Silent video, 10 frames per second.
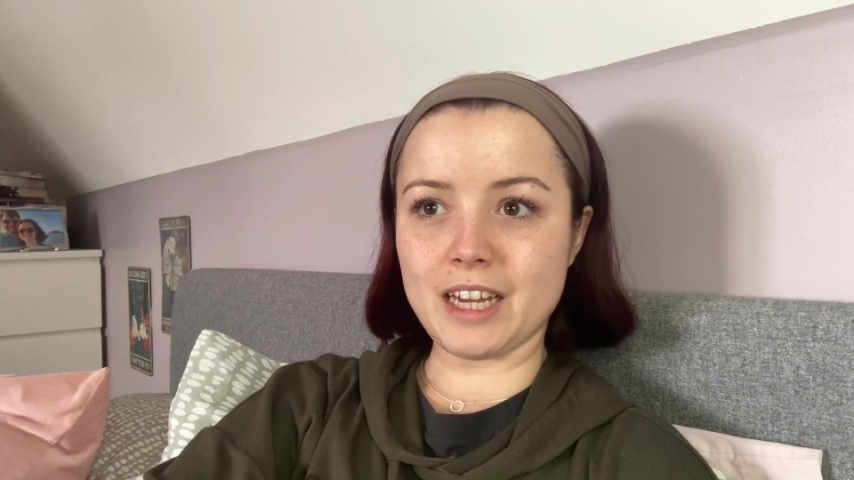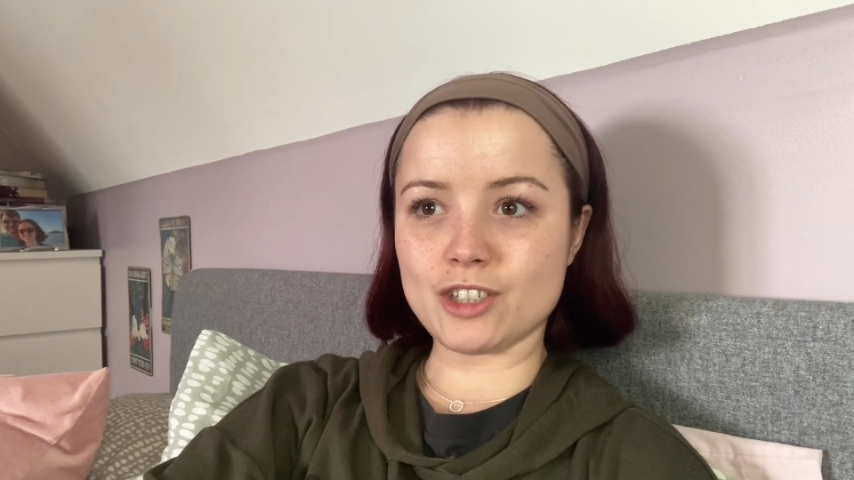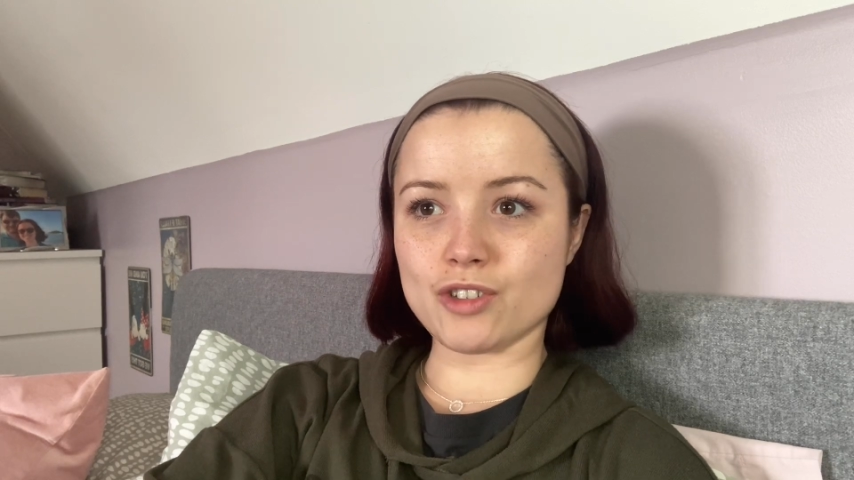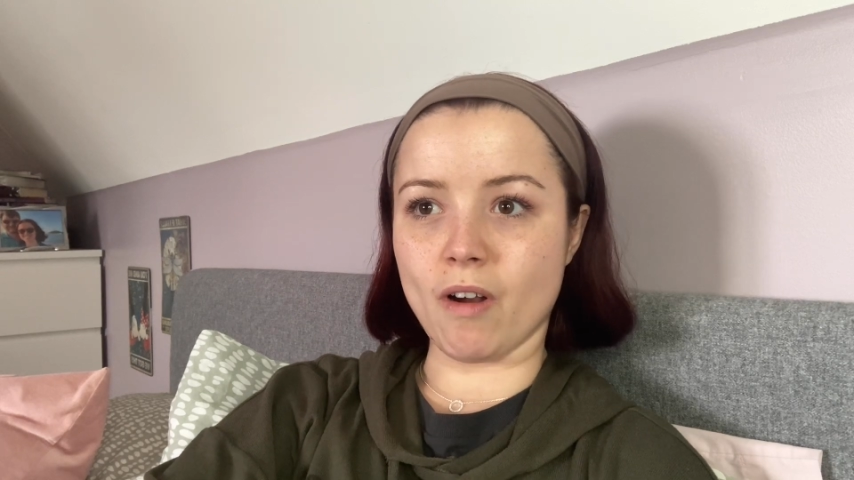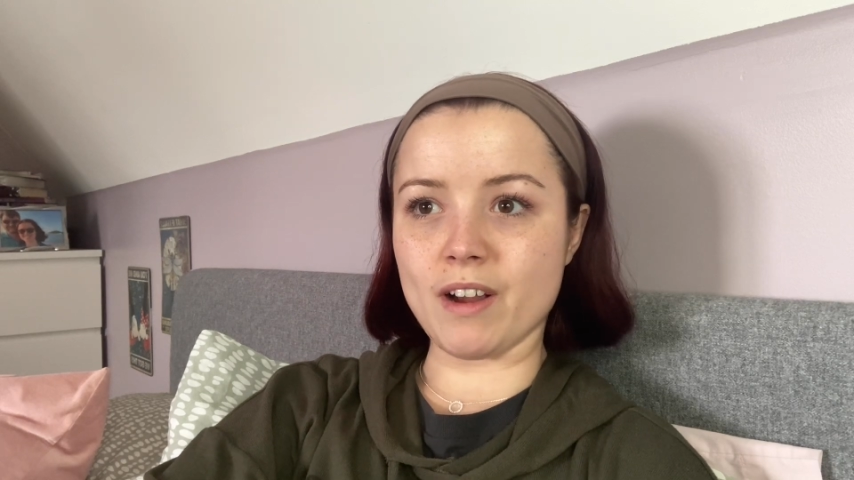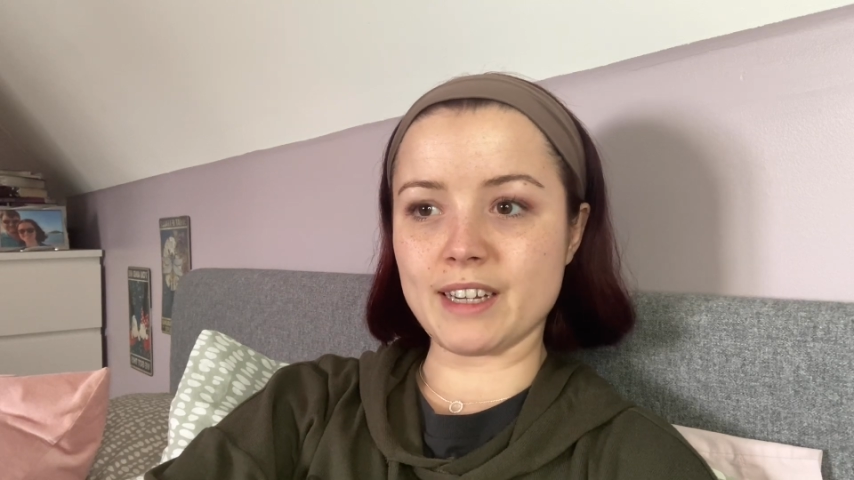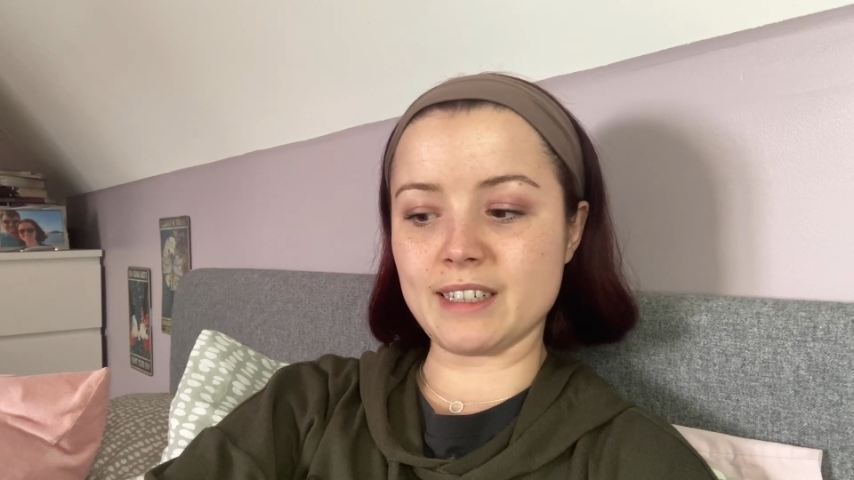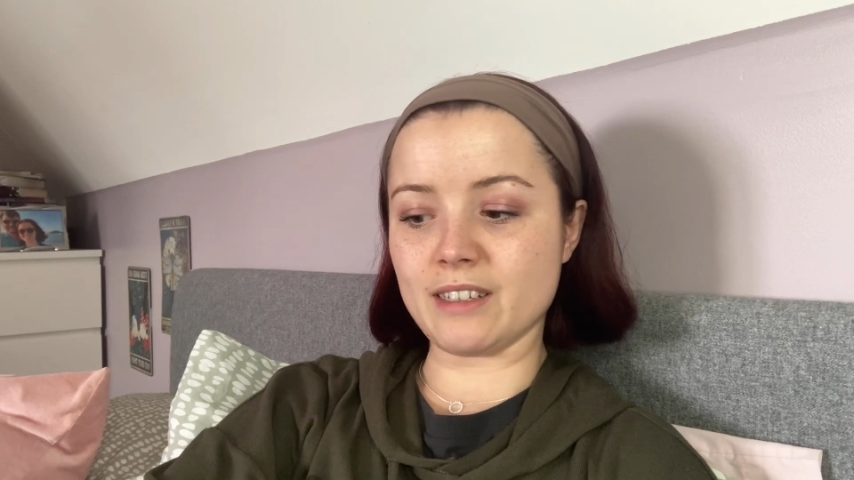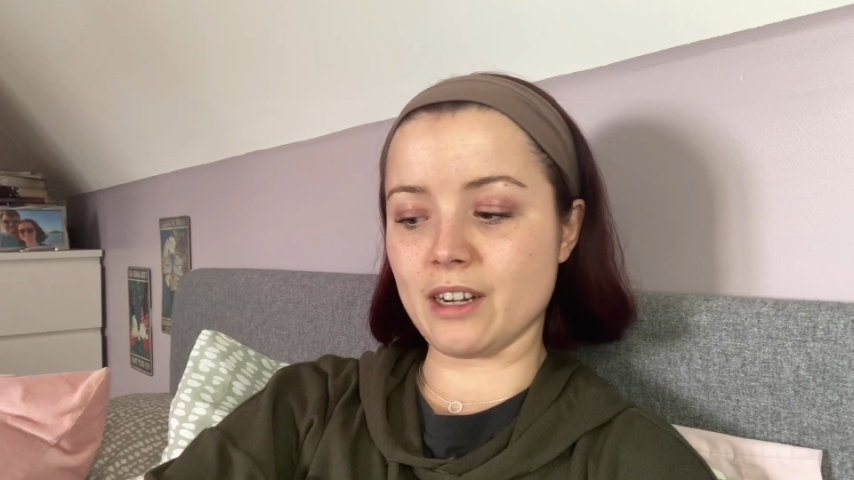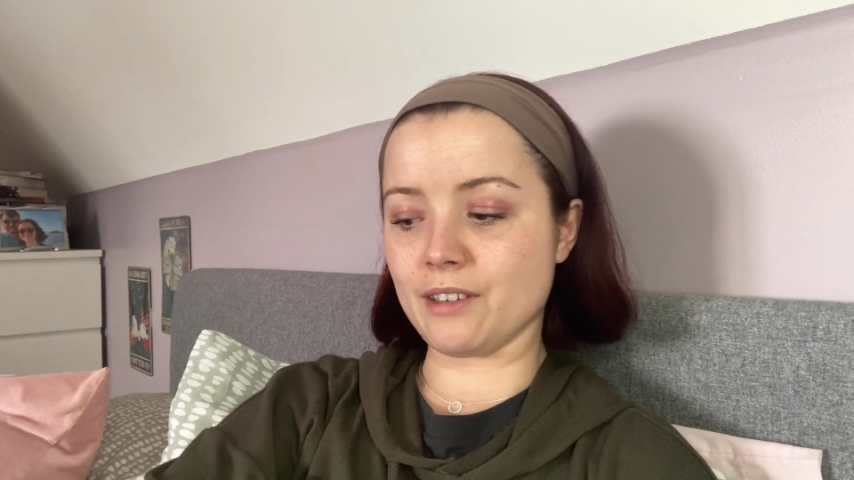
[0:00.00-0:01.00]
try
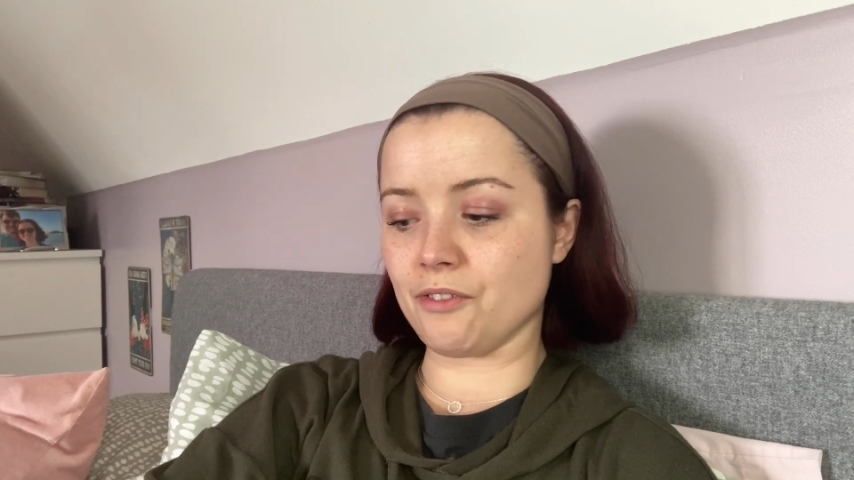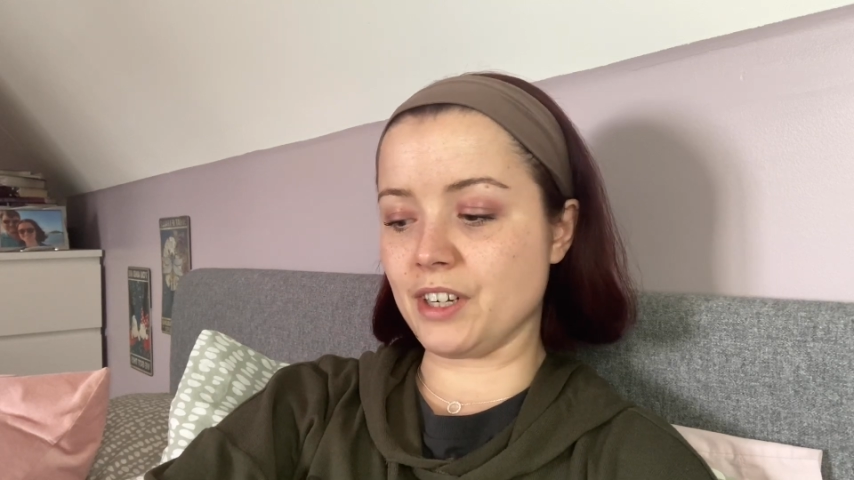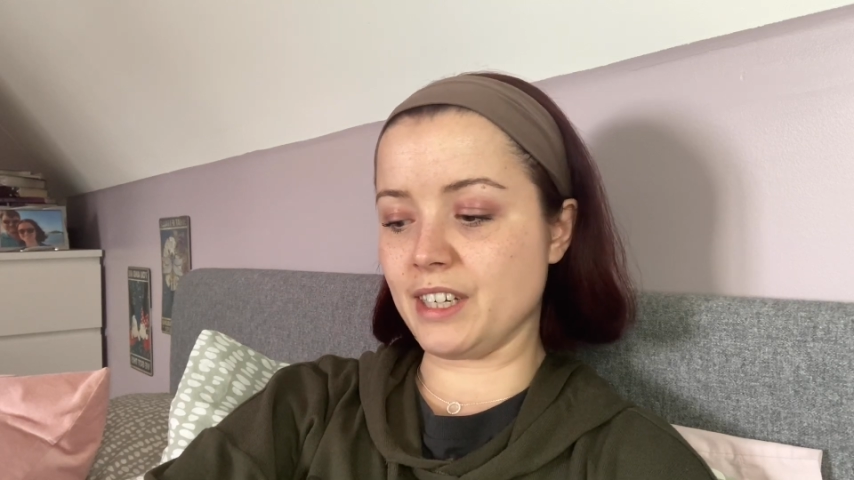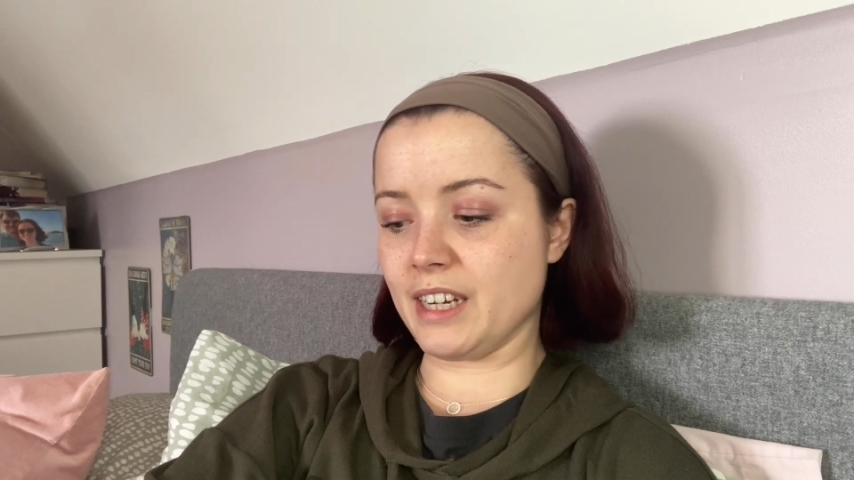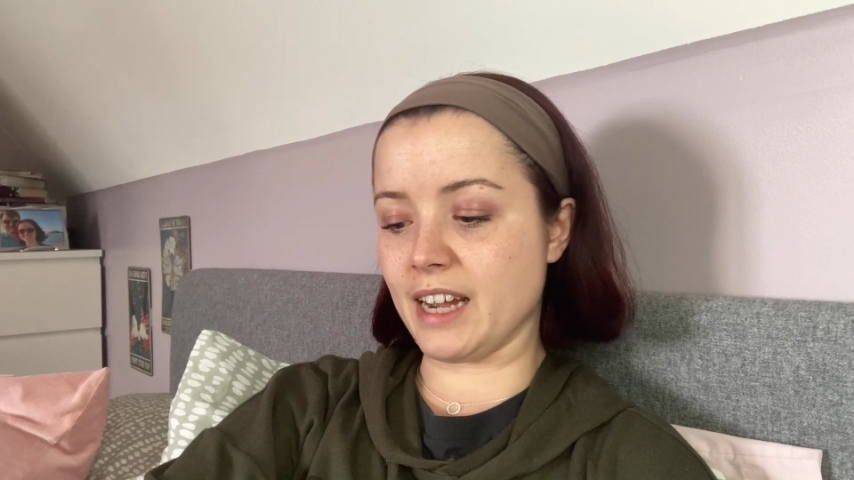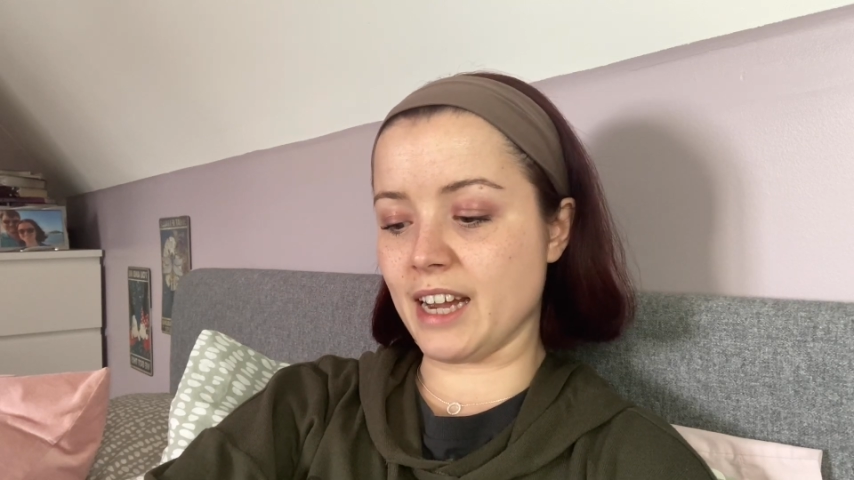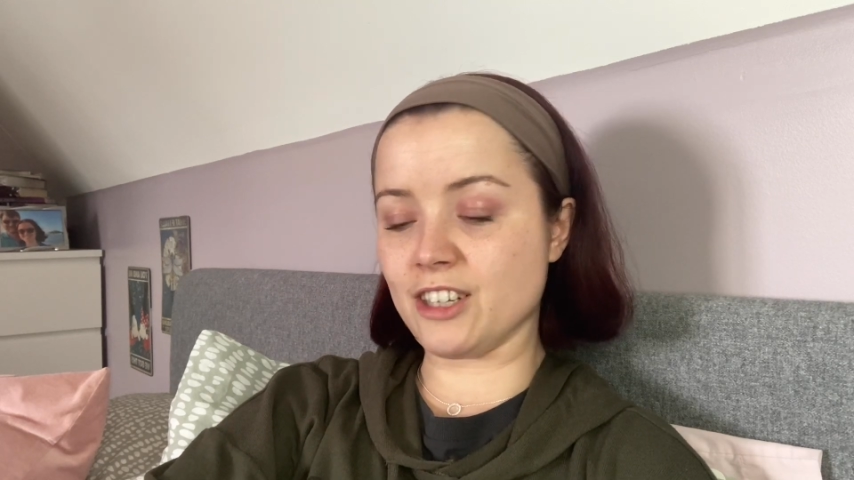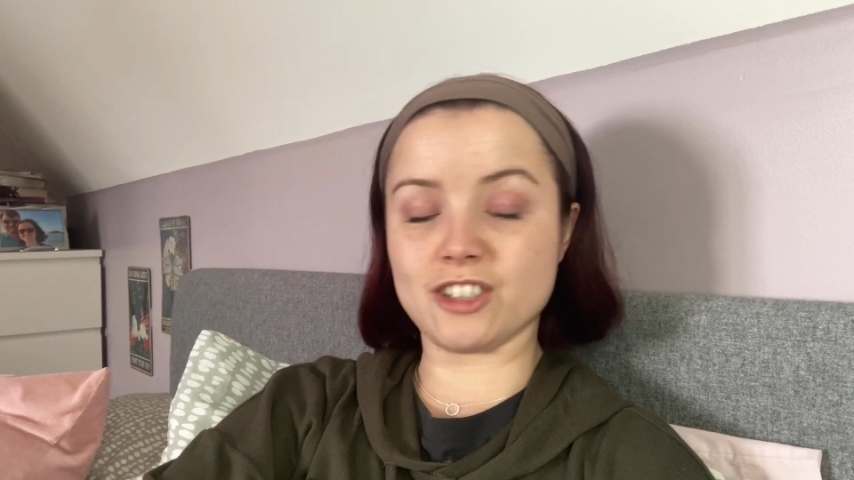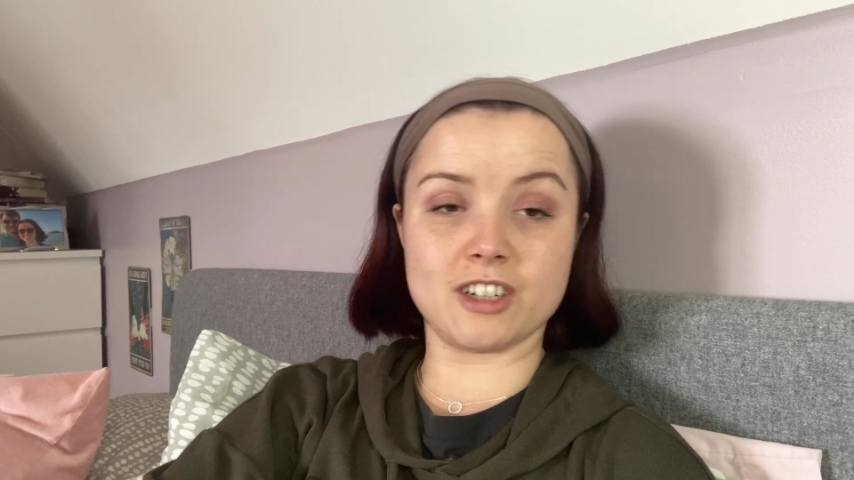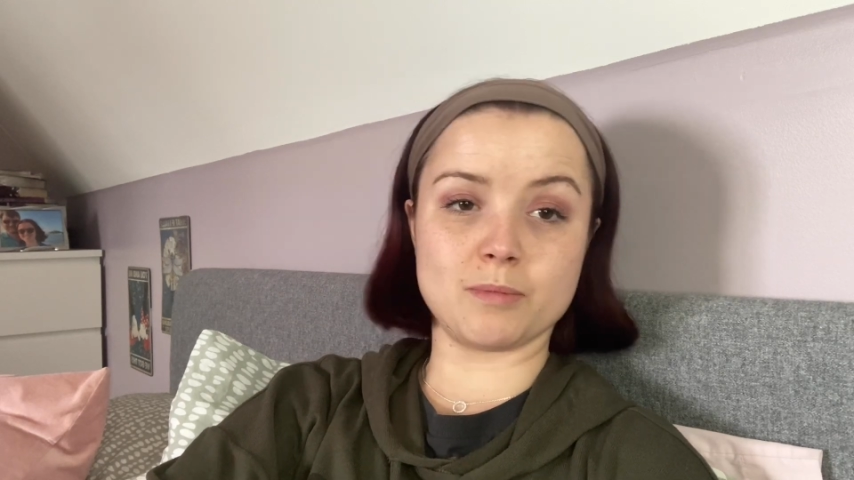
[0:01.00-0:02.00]
and
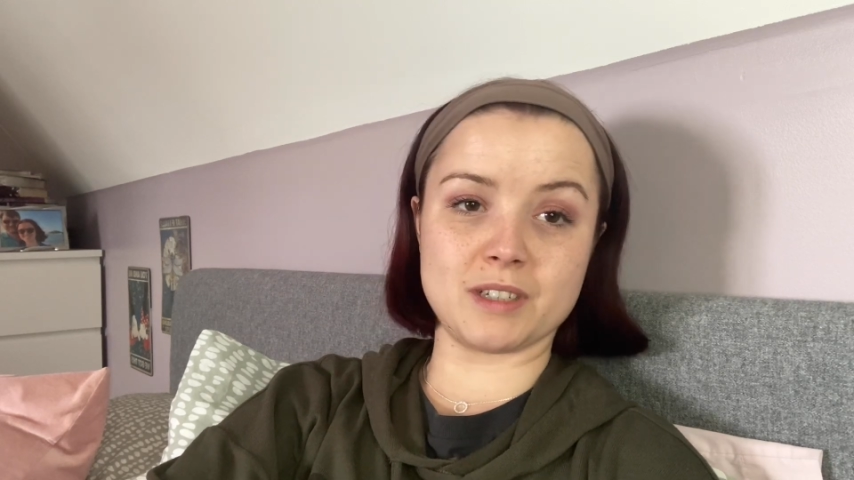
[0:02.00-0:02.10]
re-energise